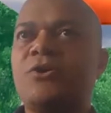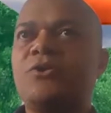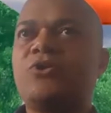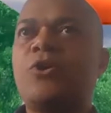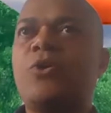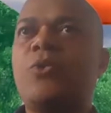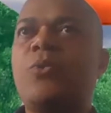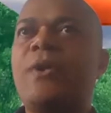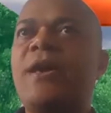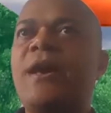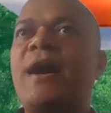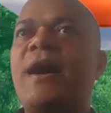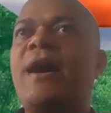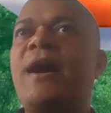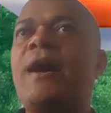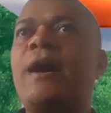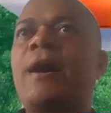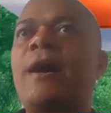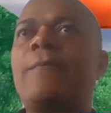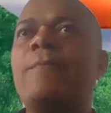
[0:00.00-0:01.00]
So we
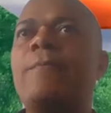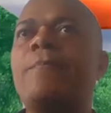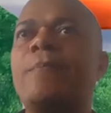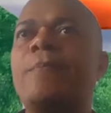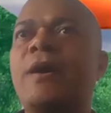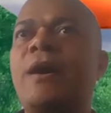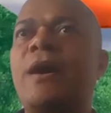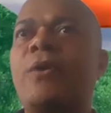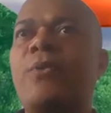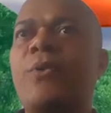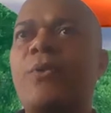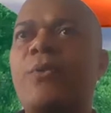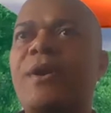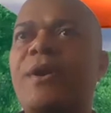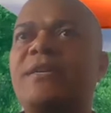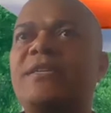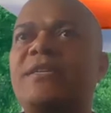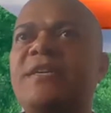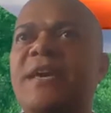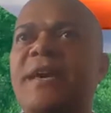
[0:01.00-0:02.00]

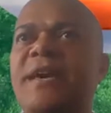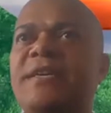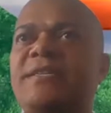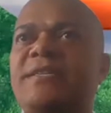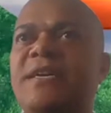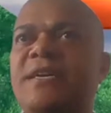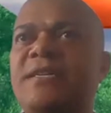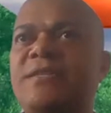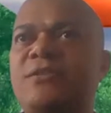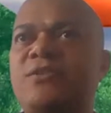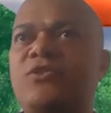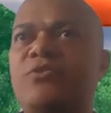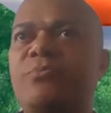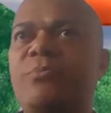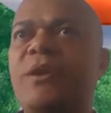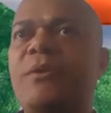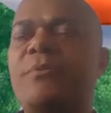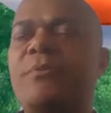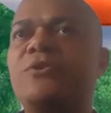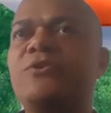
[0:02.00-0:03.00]
were created to
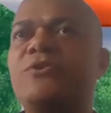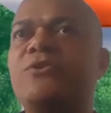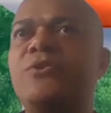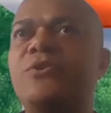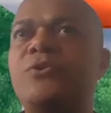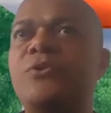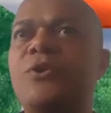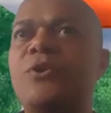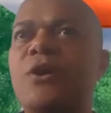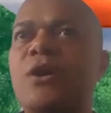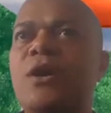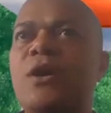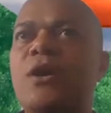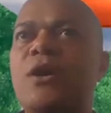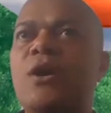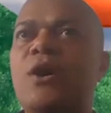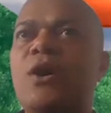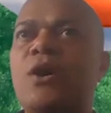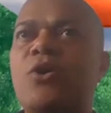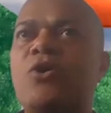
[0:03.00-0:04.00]
be able to
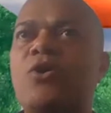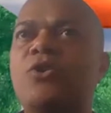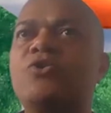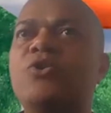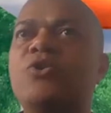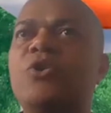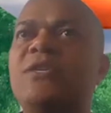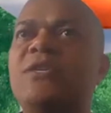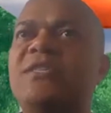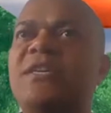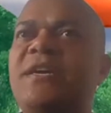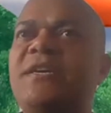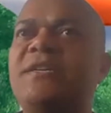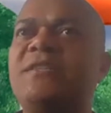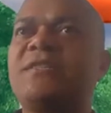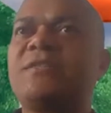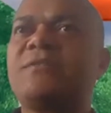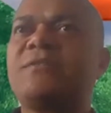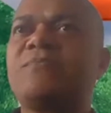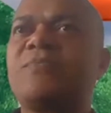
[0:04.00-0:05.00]

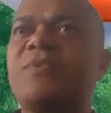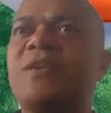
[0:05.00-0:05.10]
consolidate,